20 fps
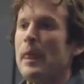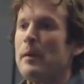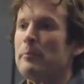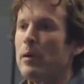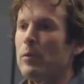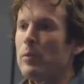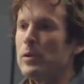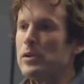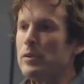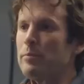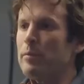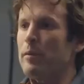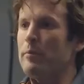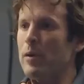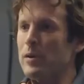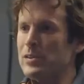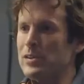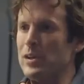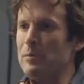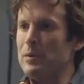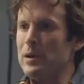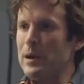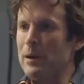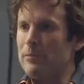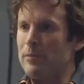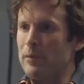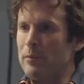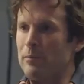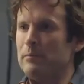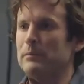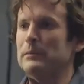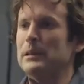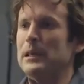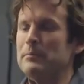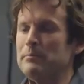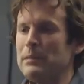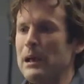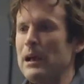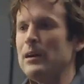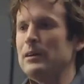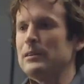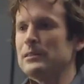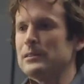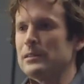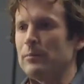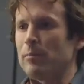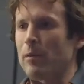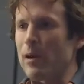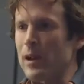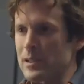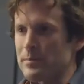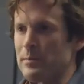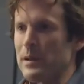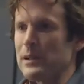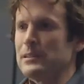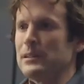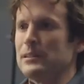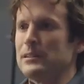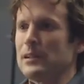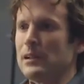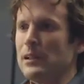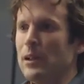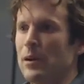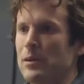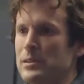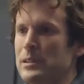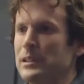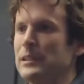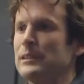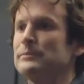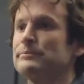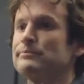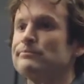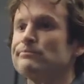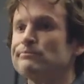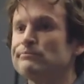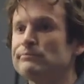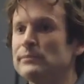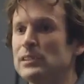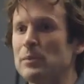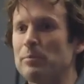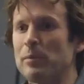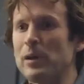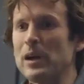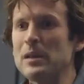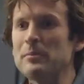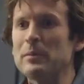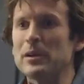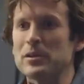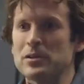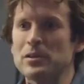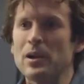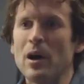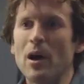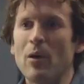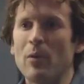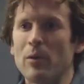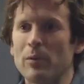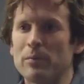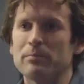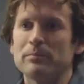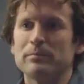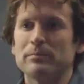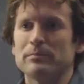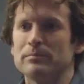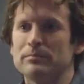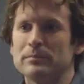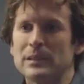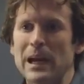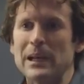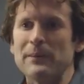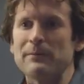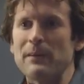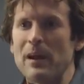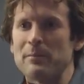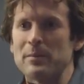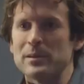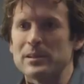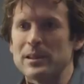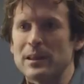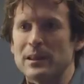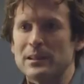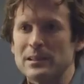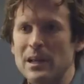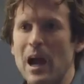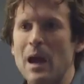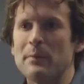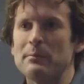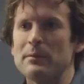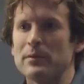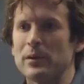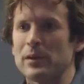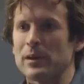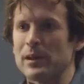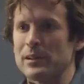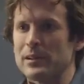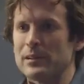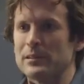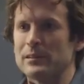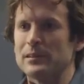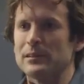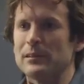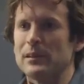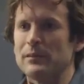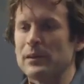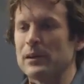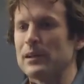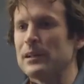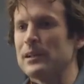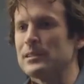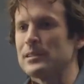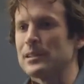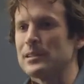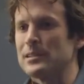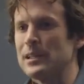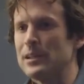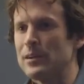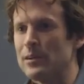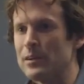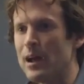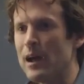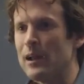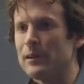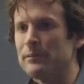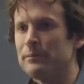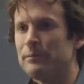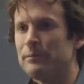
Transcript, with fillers: But when you promote someone up from inbound to prospecting to closing, you pretty much know 95% of the time if they're, gonna, if they're gonna succeed or not.